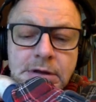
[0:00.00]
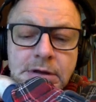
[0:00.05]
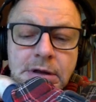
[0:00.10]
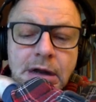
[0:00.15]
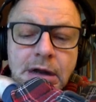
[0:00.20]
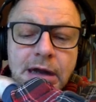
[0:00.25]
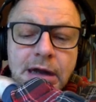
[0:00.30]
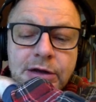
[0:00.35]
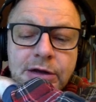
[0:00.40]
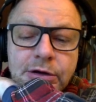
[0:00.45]

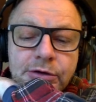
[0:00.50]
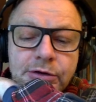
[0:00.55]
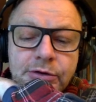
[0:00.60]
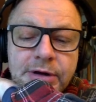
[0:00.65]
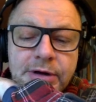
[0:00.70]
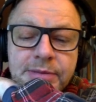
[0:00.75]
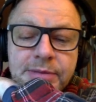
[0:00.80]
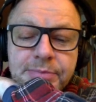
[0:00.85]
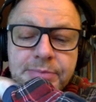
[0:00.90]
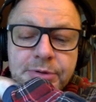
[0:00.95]
I could
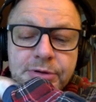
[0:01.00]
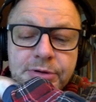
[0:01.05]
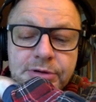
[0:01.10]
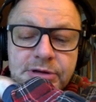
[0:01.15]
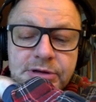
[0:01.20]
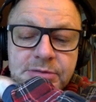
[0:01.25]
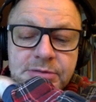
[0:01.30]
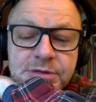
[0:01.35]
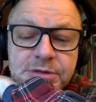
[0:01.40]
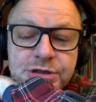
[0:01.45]
reboot
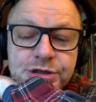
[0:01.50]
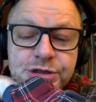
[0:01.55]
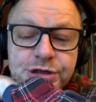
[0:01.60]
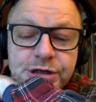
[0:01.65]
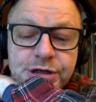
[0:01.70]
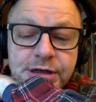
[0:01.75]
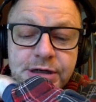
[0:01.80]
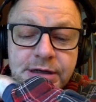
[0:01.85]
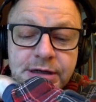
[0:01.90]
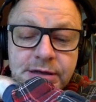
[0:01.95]
the
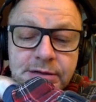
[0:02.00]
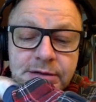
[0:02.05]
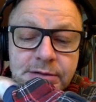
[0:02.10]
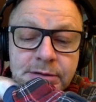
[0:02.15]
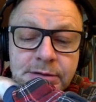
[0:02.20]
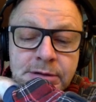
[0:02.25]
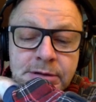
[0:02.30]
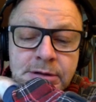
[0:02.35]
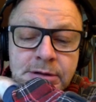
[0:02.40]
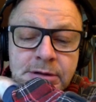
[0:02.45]
machine,
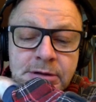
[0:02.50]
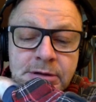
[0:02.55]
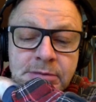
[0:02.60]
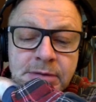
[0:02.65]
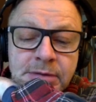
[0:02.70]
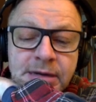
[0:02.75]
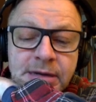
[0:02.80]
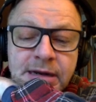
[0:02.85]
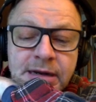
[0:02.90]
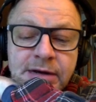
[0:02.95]

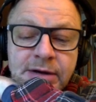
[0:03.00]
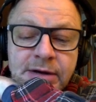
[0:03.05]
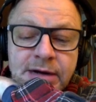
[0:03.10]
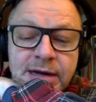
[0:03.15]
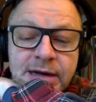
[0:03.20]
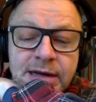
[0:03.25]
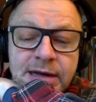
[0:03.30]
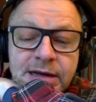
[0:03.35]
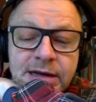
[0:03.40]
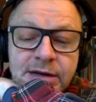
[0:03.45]
but I
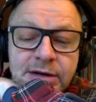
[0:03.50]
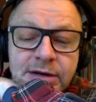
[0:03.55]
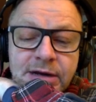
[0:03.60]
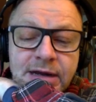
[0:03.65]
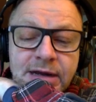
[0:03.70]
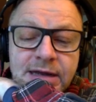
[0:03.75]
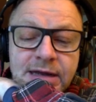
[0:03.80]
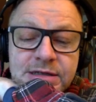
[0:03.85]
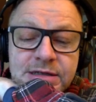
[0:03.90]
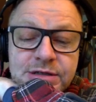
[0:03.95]
really don't
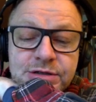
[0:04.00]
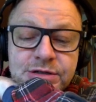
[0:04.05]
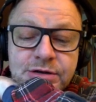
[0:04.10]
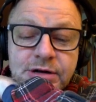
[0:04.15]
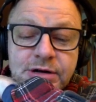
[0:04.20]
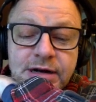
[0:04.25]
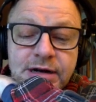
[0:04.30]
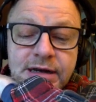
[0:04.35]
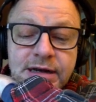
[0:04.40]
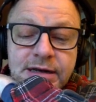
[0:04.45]
like
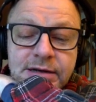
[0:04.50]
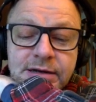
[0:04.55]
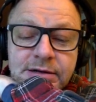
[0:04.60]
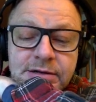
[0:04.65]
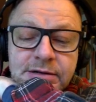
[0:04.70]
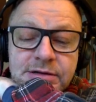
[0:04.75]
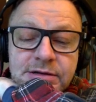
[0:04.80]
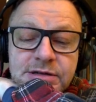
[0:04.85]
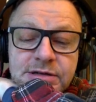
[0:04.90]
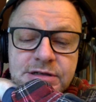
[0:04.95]

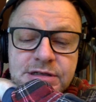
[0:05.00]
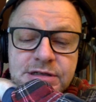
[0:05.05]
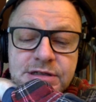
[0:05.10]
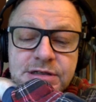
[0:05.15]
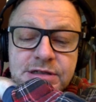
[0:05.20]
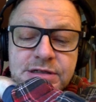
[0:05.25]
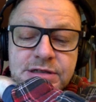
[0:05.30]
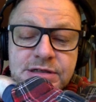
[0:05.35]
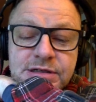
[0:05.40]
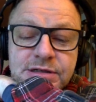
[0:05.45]
screen to
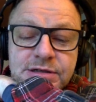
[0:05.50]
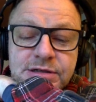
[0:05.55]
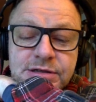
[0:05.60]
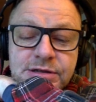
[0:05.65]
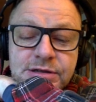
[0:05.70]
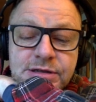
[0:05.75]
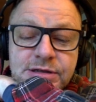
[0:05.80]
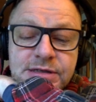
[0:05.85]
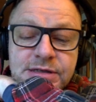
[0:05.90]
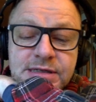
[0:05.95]

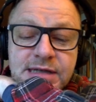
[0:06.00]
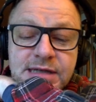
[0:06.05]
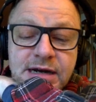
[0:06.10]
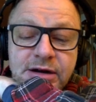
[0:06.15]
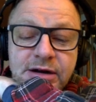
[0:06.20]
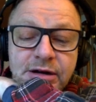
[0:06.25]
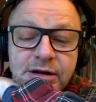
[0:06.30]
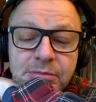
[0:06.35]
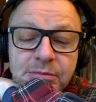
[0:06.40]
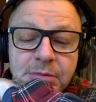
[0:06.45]
the
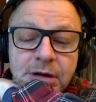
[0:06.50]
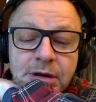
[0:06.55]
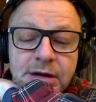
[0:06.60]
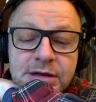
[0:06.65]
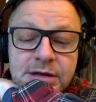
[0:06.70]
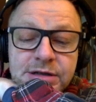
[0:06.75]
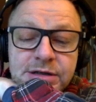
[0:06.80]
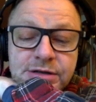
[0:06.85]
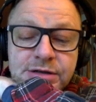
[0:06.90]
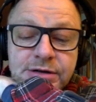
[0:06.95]
serial
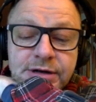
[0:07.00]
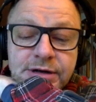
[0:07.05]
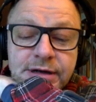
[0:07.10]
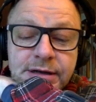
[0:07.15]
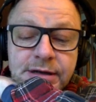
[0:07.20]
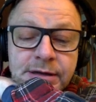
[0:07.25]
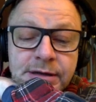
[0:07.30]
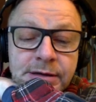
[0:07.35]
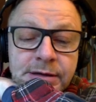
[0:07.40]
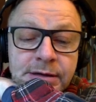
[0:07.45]

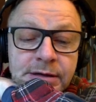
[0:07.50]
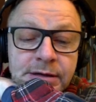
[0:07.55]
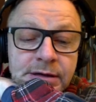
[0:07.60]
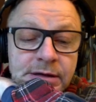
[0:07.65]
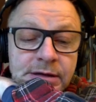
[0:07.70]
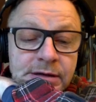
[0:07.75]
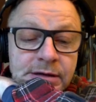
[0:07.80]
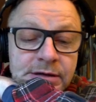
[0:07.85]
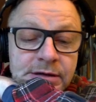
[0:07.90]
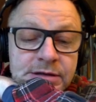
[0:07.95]
monitoring,
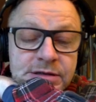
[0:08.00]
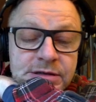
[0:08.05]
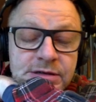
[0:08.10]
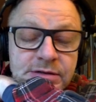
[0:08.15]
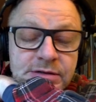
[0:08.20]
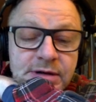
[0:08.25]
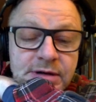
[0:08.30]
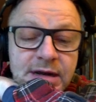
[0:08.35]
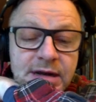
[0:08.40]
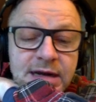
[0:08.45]
because it
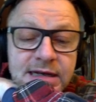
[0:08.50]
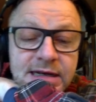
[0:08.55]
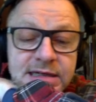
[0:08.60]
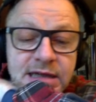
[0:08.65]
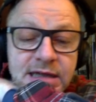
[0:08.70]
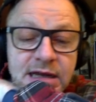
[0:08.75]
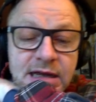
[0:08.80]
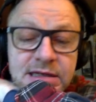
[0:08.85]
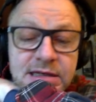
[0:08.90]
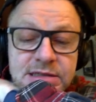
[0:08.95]
really
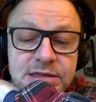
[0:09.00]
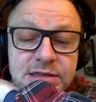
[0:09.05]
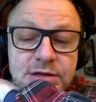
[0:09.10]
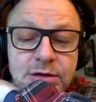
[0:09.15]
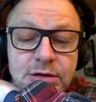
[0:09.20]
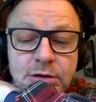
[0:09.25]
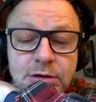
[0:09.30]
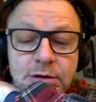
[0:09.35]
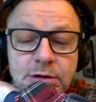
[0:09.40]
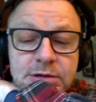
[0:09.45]
does
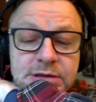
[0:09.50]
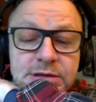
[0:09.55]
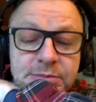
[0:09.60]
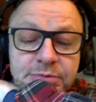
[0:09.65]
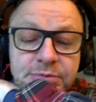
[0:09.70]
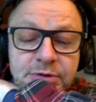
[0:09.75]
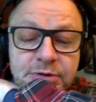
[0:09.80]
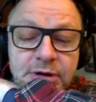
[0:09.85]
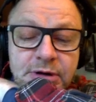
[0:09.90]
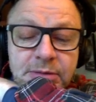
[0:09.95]
cause a
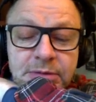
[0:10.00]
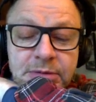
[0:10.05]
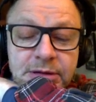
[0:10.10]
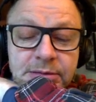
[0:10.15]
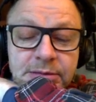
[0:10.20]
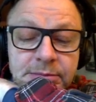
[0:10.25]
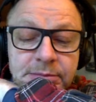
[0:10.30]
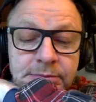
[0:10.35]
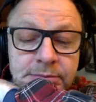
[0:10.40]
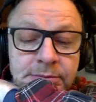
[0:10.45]

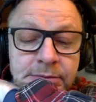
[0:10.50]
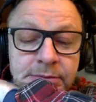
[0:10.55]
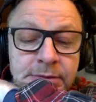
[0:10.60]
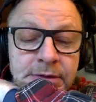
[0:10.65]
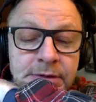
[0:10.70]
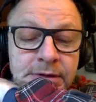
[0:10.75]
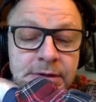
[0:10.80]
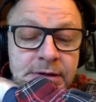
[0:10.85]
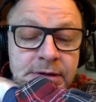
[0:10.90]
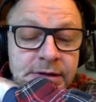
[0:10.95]
problem.
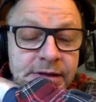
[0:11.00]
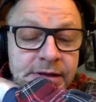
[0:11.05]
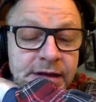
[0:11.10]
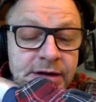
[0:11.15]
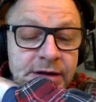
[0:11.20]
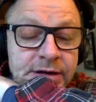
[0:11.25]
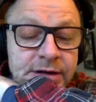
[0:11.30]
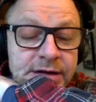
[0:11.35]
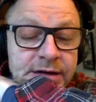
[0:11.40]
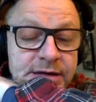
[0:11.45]

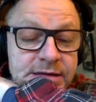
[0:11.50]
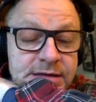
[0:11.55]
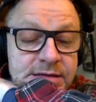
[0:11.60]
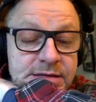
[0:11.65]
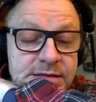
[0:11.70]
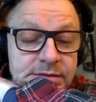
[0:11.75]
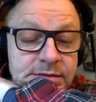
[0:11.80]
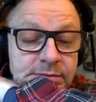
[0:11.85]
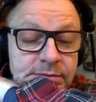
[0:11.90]
There it is.